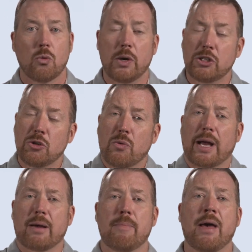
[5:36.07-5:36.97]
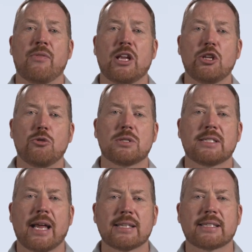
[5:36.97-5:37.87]
we do recommend that you
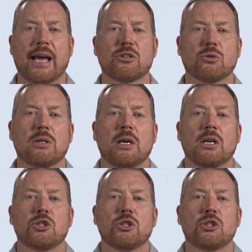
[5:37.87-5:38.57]
set a schedule